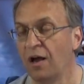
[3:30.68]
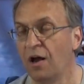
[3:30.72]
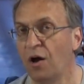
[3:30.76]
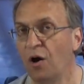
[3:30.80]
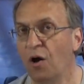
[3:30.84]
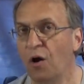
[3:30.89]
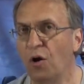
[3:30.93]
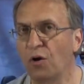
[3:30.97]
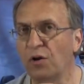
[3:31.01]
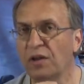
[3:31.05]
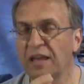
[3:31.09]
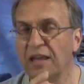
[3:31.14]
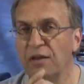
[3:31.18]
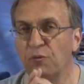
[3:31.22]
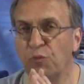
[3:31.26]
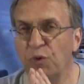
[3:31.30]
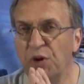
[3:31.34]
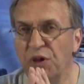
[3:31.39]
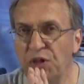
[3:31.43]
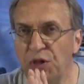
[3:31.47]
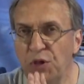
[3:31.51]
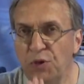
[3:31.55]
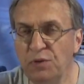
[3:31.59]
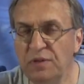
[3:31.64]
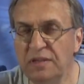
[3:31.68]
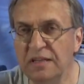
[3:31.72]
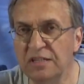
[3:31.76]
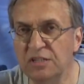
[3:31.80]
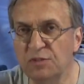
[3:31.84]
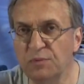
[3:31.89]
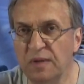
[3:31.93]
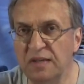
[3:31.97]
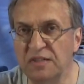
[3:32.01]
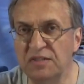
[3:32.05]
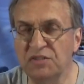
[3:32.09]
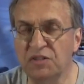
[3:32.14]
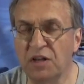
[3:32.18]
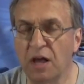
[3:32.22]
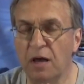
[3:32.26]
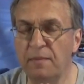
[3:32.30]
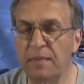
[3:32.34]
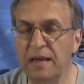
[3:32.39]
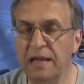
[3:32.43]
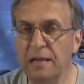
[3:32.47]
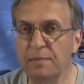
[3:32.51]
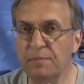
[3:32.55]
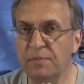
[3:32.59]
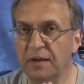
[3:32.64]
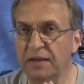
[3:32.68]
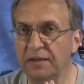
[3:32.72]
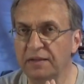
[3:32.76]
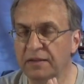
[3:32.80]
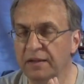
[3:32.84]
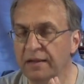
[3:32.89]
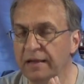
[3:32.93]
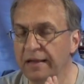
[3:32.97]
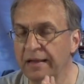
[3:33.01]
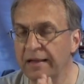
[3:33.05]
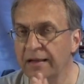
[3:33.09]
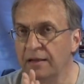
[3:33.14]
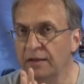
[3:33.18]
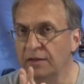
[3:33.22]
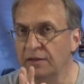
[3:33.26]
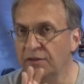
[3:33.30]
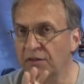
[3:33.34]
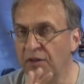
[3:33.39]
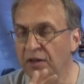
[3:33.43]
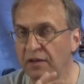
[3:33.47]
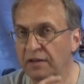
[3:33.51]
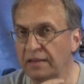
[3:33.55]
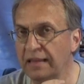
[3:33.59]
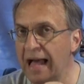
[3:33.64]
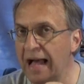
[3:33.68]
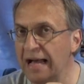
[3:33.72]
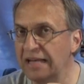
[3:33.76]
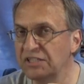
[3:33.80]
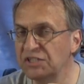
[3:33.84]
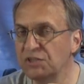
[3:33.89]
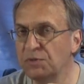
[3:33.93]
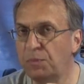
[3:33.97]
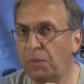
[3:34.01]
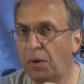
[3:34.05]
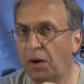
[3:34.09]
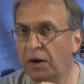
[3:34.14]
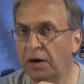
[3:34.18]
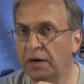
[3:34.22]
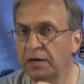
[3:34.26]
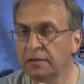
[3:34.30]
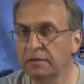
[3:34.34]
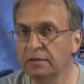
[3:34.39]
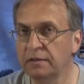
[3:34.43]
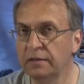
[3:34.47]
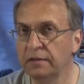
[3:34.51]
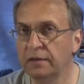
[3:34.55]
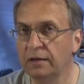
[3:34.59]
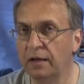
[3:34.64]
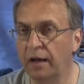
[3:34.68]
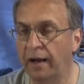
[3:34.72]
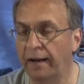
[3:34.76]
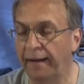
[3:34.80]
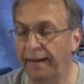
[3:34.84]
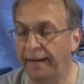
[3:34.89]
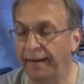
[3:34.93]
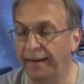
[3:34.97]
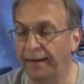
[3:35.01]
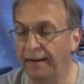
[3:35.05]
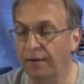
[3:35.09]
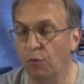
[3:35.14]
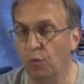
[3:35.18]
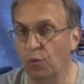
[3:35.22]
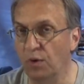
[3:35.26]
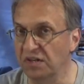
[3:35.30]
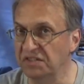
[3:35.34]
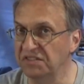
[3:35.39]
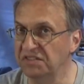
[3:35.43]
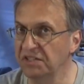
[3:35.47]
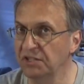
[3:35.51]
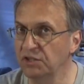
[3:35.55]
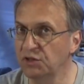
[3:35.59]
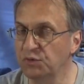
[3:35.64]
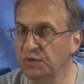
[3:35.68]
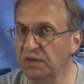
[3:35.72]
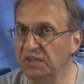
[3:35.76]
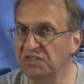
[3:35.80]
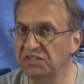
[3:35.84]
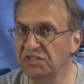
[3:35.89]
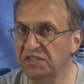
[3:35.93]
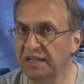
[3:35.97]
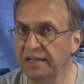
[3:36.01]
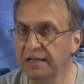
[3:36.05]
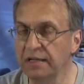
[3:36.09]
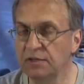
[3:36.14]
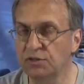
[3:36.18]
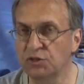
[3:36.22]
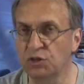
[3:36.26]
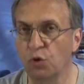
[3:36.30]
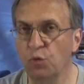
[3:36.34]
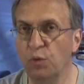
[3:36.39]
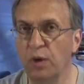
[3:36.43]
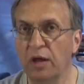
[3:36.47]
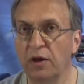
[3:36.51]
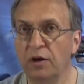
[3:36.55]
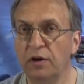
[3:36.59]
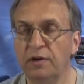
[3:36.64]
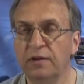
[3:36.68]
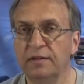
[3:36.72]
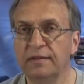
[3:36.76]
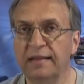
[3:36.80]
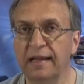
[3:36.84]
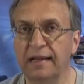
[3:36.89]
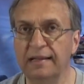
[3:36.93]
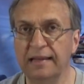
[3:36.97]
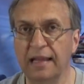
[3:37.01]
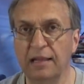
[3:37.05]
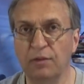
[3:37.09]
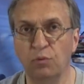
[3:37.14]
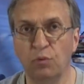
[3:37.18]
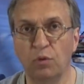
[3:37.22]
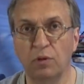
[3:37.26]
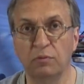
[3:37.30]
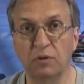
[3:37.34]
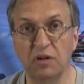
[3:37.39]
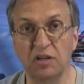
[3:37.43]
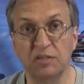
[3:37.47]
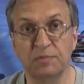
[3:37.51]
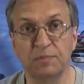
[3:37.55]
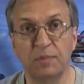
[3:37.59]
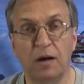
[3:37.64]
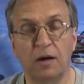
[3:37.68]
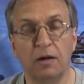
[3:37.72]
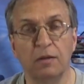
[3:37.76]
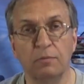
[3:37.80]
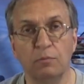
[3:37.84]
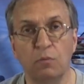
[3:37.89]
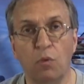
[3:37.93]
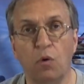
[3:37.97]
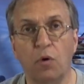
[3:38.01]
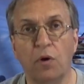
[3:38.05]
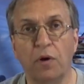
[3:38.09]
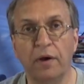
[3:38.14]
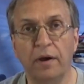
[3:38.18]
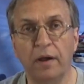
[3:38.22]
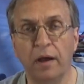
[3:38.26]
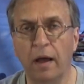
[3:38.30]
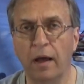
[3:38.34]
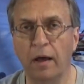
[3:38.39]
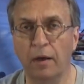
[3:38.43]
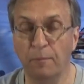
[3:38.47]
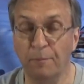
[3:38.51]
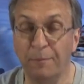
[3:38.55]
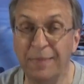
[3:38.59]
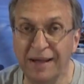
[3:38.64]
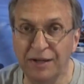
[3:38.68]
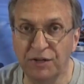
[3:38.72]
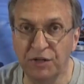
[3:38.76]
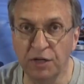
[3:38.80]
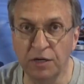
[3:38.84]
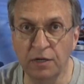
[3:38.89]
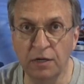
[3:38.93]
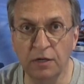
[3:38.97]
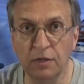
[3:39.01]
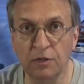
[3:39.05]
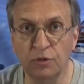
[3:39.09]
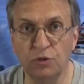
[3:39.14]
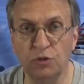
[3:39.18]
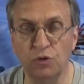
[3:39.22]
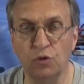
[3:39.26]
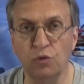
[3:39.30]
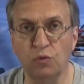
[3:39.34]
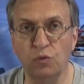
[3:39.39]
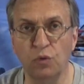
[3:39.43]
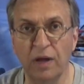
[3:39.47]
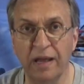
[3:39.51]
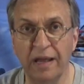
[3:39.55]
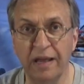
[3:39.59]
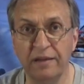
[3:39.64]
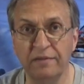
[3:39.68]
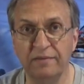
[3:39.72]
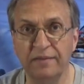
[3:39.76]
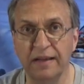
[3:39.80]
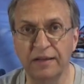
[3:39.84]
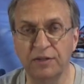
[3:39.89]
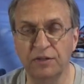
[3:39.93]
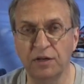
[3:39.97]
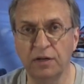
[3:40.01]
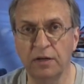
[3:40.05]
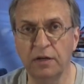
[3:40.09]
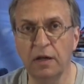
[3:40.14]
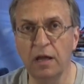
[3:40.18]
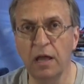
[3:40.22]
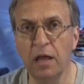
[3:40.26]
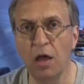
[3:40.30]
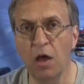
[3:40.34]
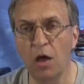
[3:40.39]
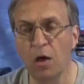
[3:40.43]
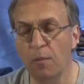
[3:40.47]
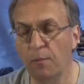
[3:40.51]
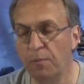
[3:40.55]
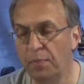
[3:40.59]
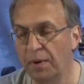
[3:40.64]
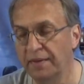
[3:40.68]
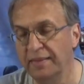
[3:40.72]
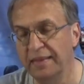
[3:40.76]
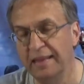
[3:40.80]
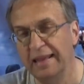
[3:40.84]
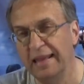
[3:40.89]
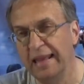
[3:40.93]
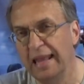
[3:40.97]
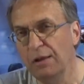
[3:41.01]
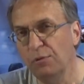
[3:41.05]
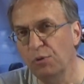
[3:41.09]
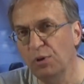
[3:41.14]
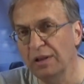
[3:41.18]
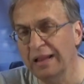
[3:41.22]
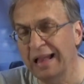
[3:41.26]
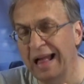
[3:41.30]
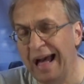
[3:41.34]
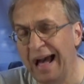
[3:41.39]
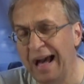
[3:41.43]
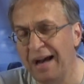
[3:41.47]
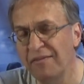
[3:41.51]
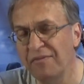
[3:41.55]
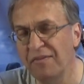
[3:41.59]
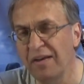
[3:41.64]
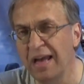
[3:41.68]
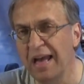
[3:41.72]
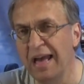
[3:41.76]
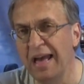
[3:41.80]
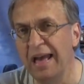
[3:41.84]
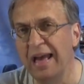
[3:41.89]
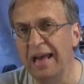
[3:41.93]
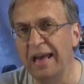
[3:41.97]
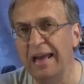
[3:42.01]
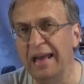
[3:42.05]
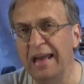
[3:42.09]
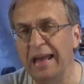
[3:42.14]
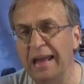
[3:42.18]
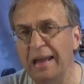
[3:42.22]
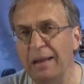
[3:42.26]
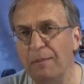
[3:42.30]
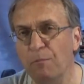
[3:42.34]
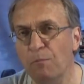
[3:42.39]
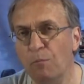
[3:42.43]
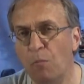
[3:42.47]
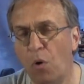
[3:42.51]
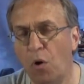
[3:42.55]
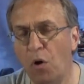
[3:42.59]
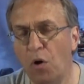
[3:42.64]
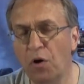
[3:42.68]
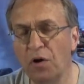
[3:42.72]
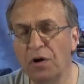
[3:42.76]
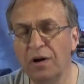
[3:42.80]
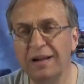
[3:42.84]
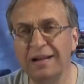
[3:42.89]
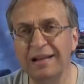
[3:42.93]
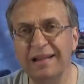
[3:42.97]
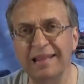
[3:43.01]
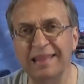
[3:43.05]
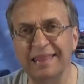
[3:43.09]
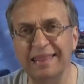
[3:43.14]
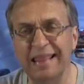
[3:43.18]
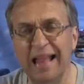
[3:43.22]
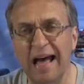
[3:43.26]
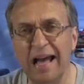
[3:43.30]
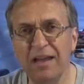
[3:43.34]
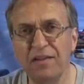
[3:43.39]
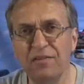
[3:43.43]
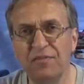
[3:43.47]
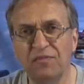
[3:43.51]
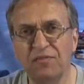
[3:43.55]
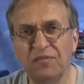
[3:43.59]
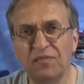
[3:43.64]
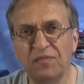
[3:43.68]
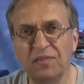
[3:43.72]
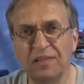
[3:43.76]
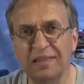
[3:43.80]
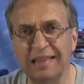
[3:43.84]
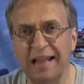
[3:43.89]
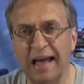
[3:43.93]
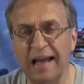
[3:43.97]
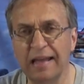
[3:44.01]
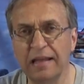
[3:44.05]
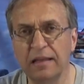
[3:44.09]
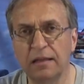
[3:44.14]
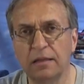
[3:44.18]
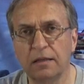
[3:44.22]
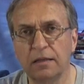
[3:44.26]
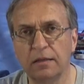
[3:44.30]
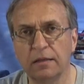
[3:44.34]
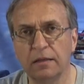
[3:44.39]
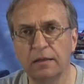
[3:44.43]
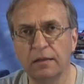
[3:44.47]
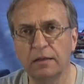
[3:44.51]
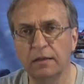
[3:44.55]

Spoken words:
Okay, we knew this was coming, but the last part was interesting. So we heard that it will respond more better to Hey Vector, but it will have a more lifelike,